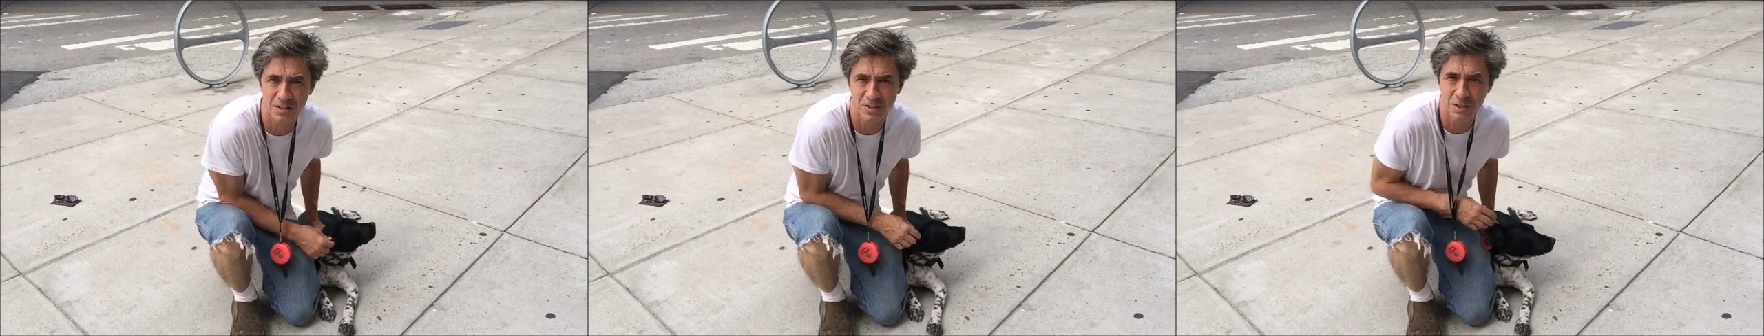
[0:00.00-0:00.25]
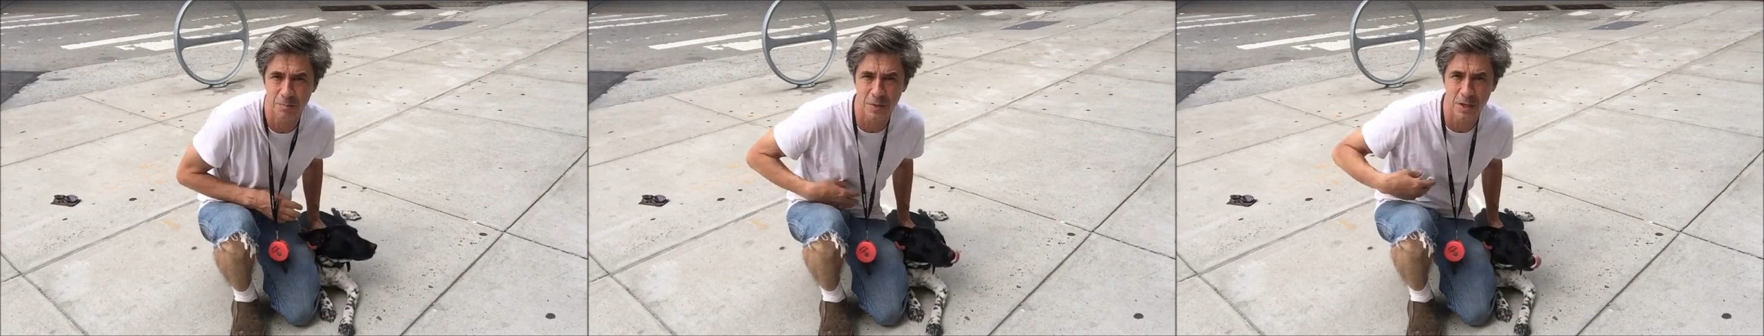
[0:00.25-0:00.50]
He'd
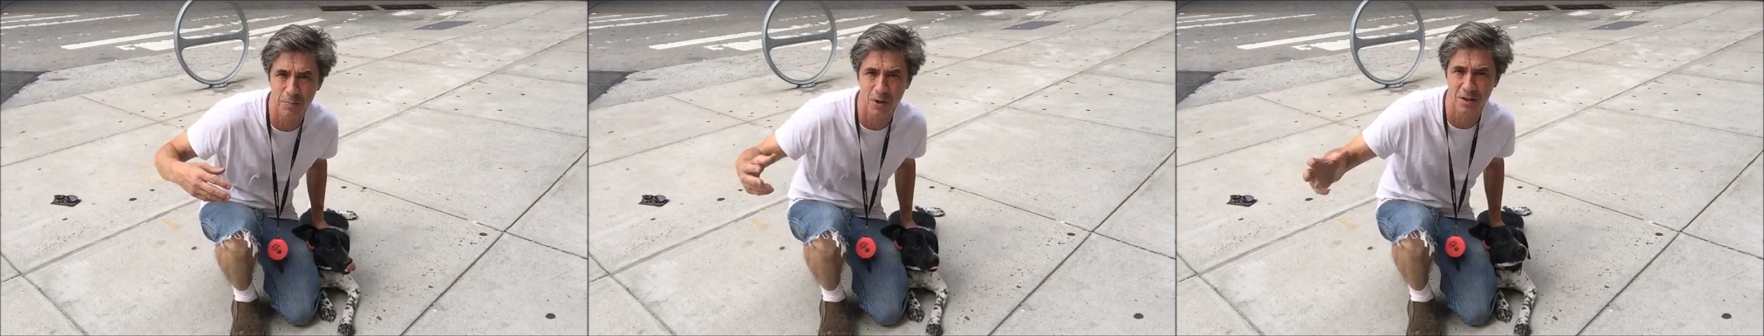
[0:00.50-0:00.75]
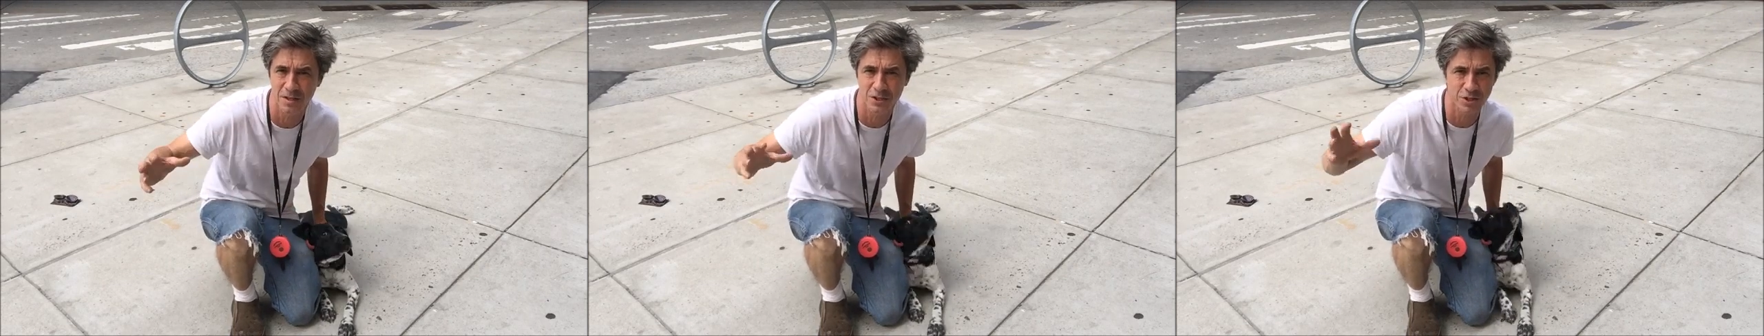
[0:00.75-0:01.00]
see people
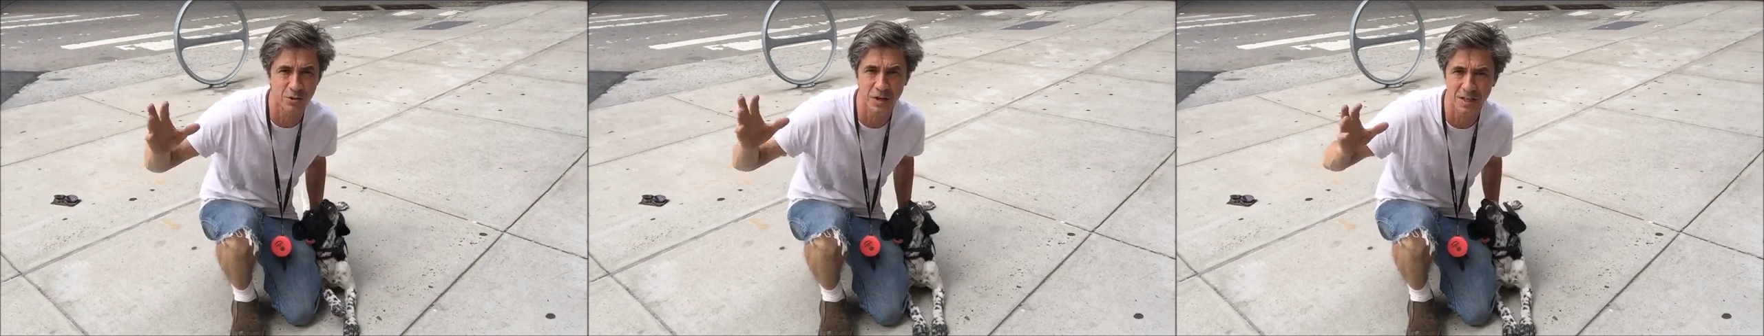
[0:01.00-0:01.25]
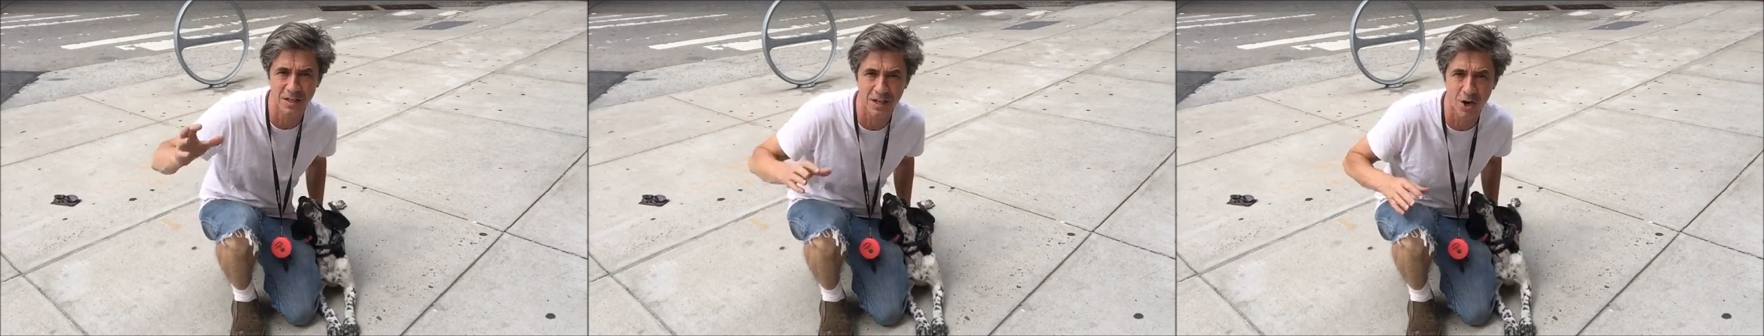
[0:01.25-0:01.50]
on the
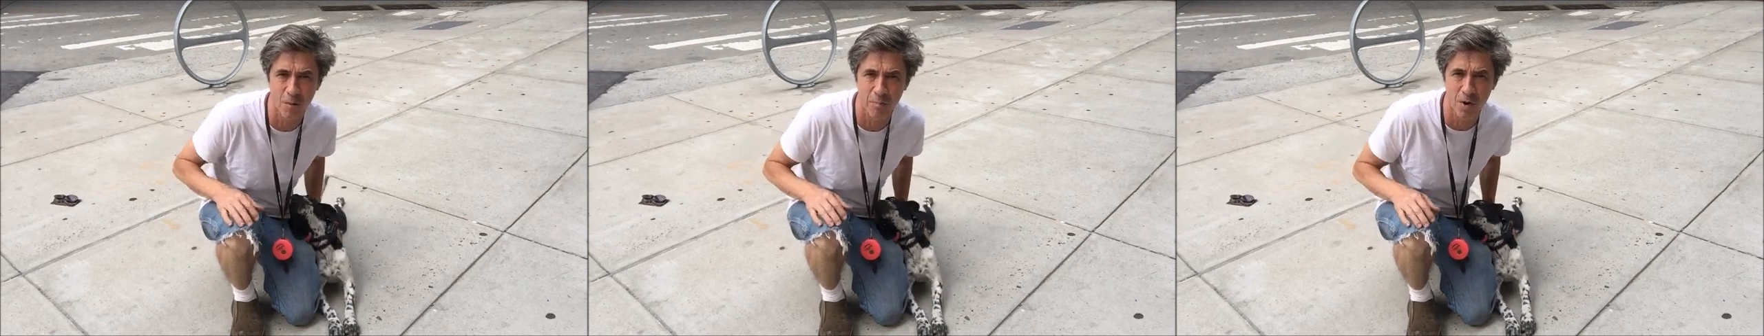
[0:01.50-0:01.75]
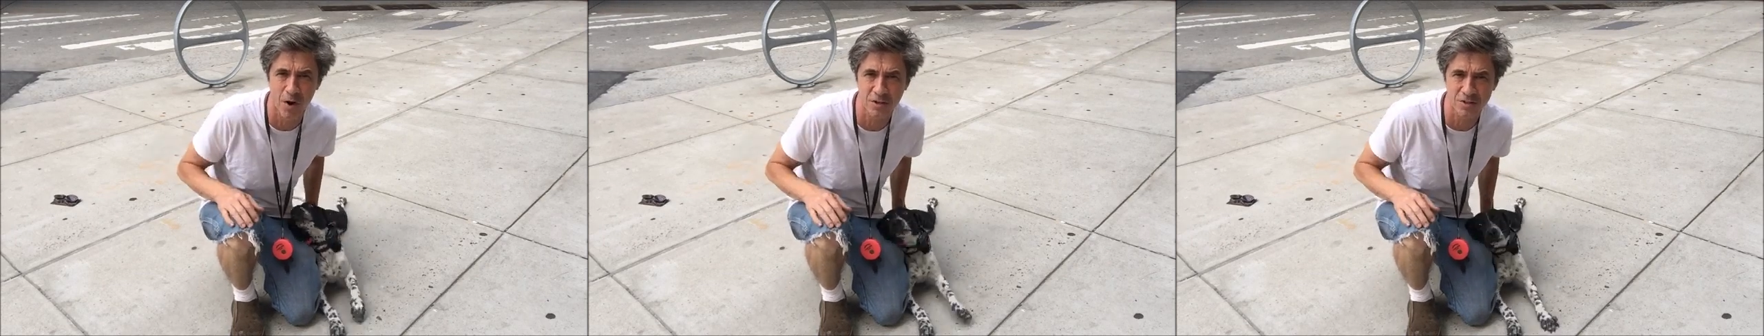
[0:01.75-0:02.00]
street and get all
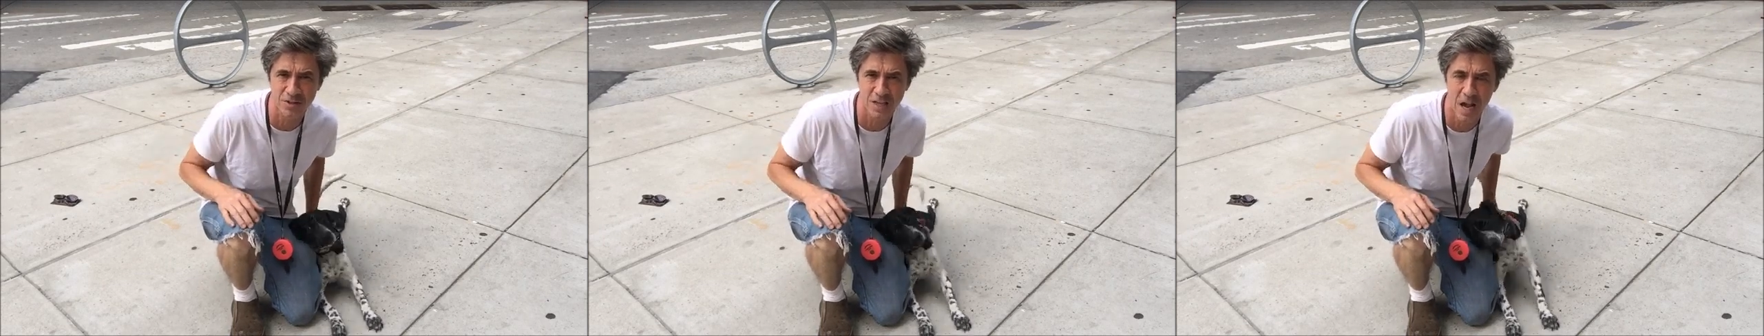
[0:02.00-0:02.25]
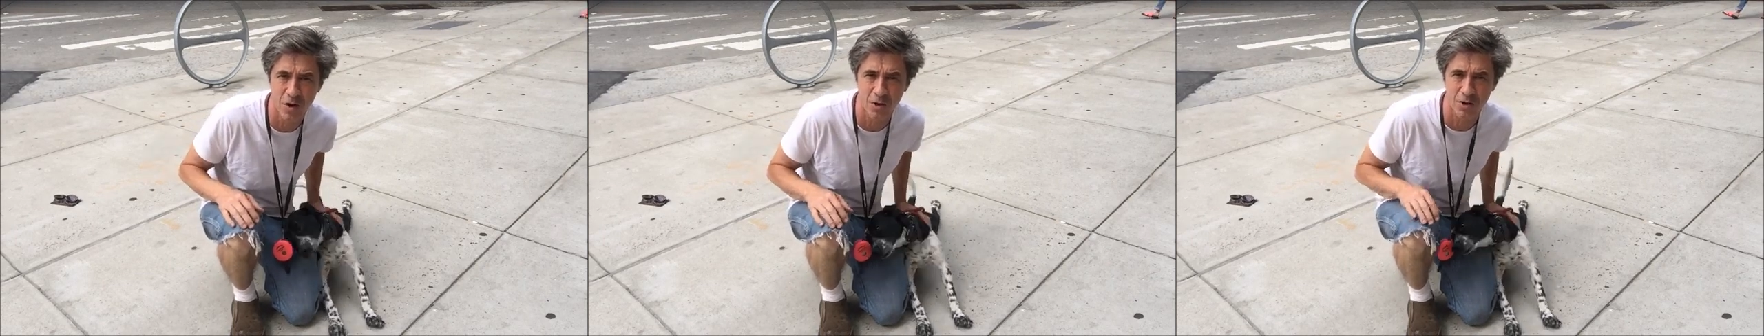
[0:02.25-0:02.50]
barn
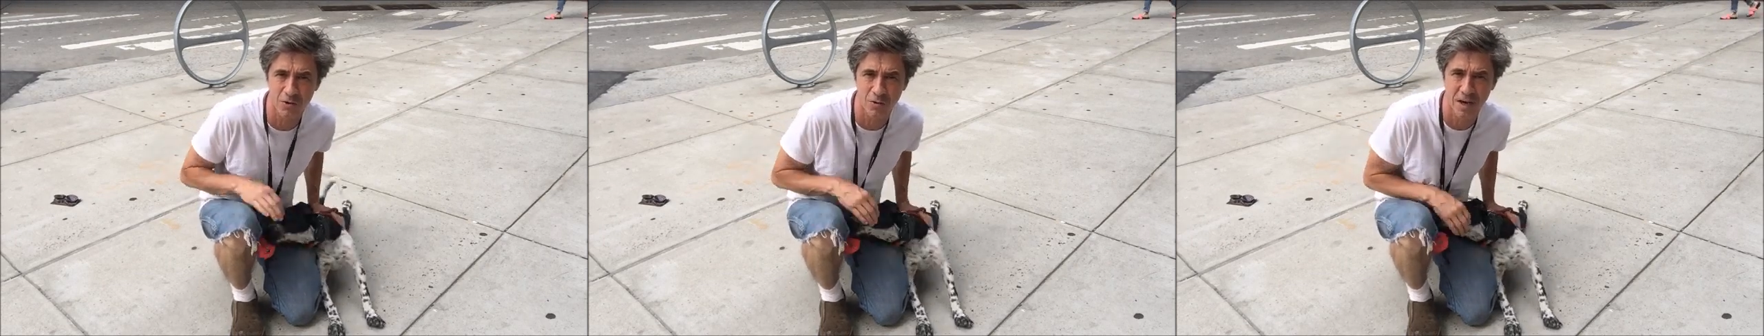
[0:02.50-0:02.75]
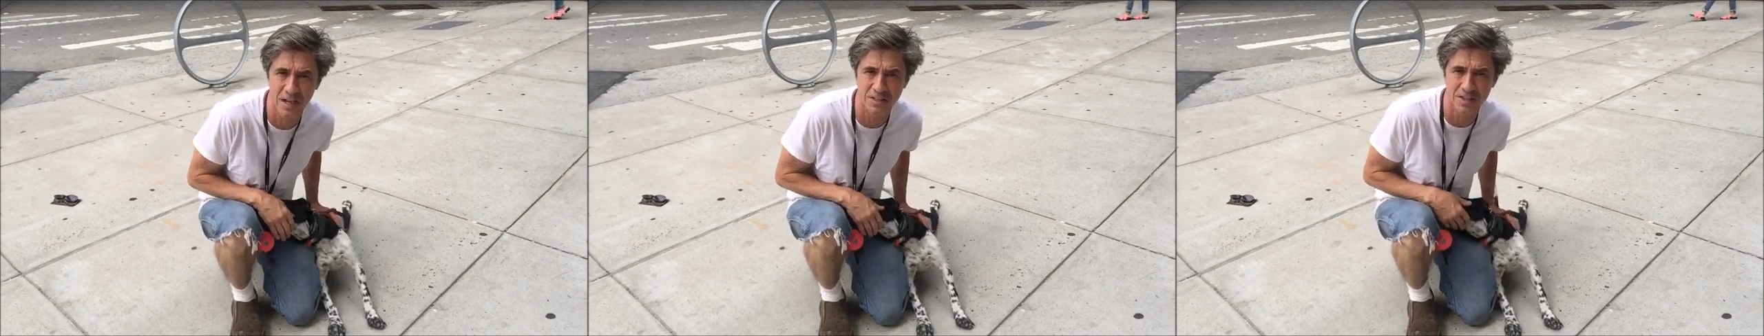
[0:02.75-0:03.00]
sour and
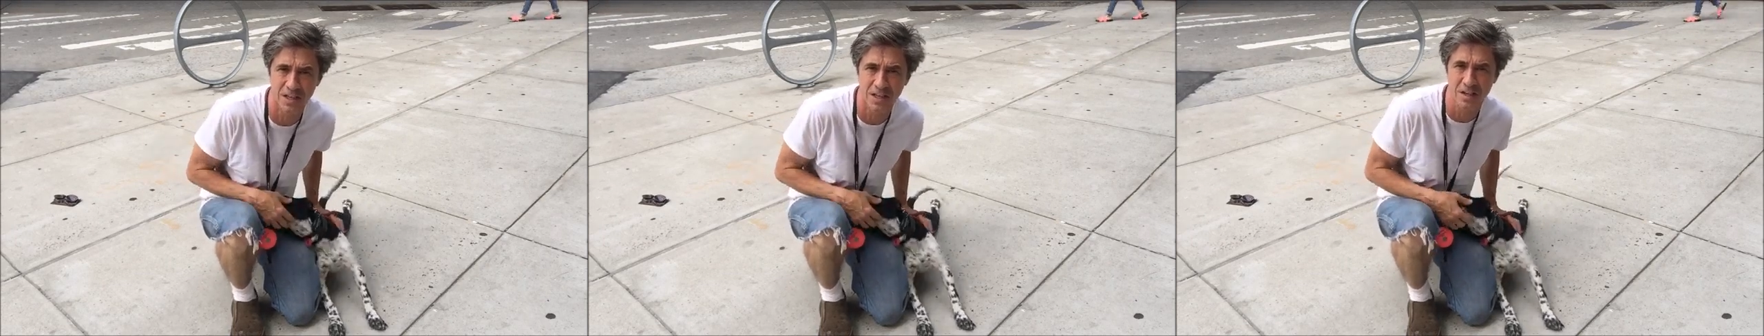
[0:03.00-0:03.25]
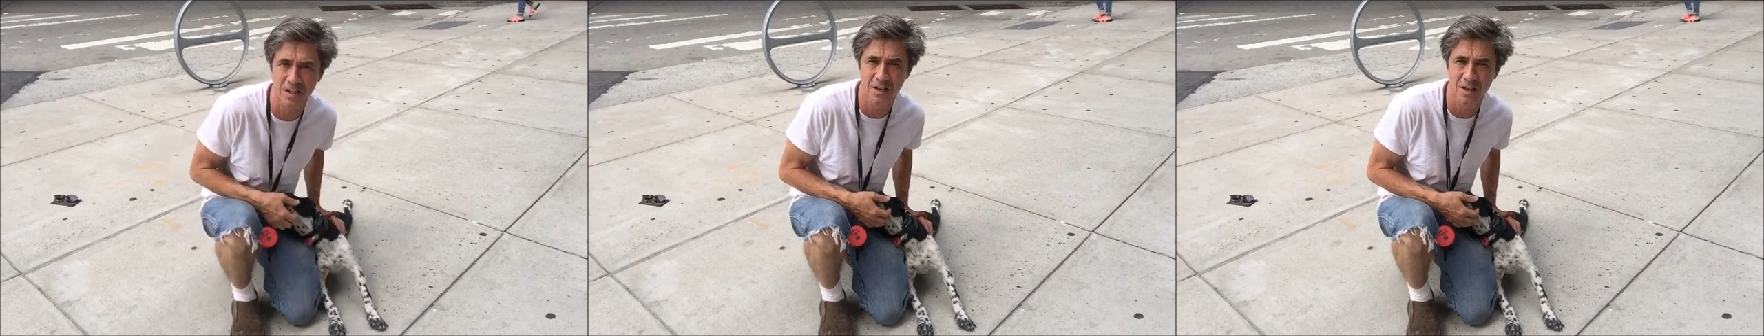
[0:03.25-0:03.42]
crazy.